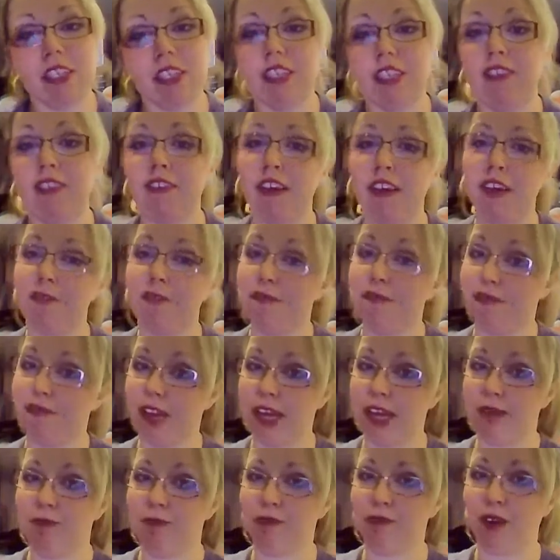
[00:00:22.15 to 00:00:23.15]
is a
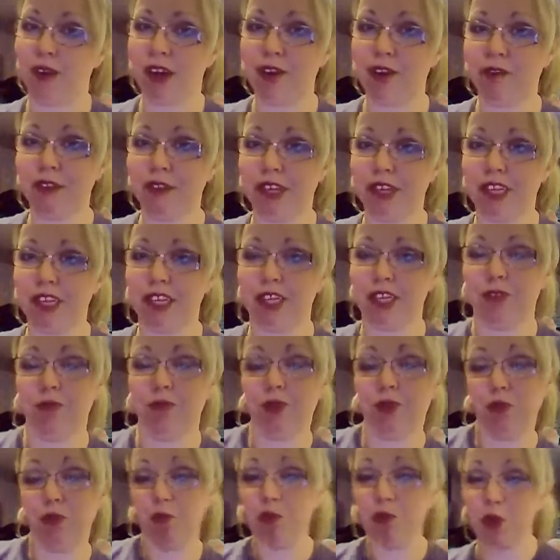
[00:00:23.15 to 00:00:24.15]
Femme Raffi.
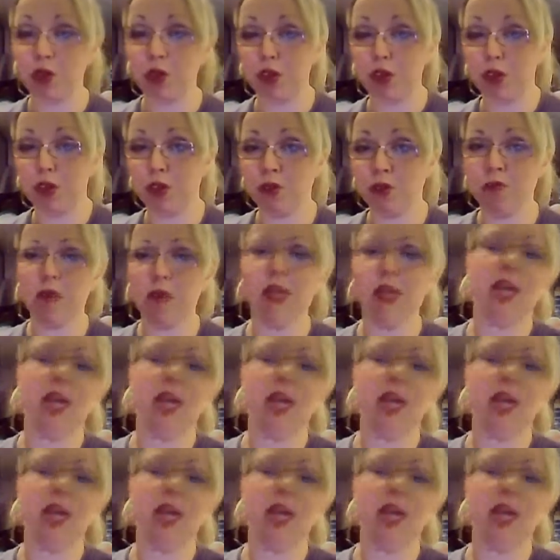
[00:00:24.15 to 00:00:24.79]
Whoop whoop!